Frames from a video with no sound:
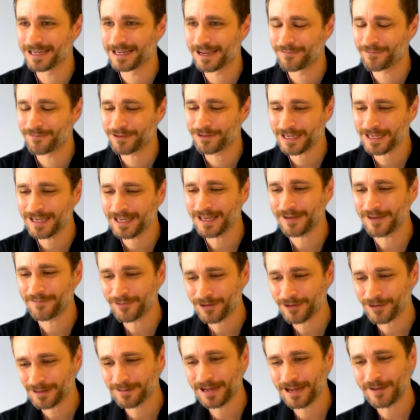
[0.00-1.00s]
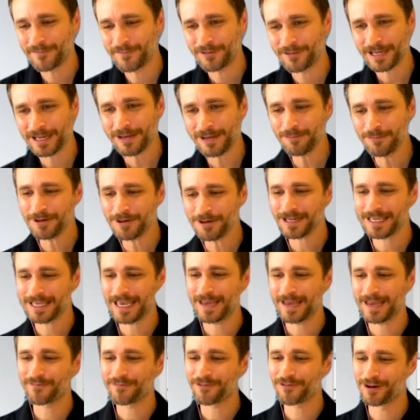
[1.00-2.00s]
forget where it
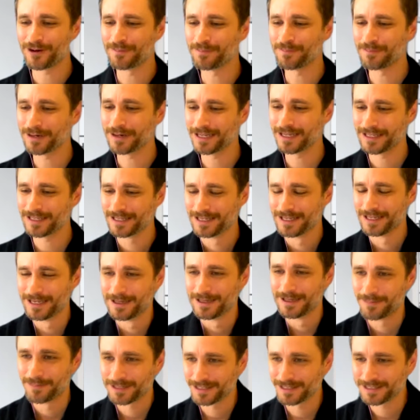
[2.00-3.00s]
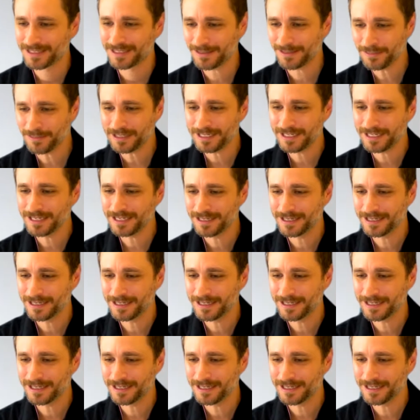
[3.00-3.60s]
came from, but somebody.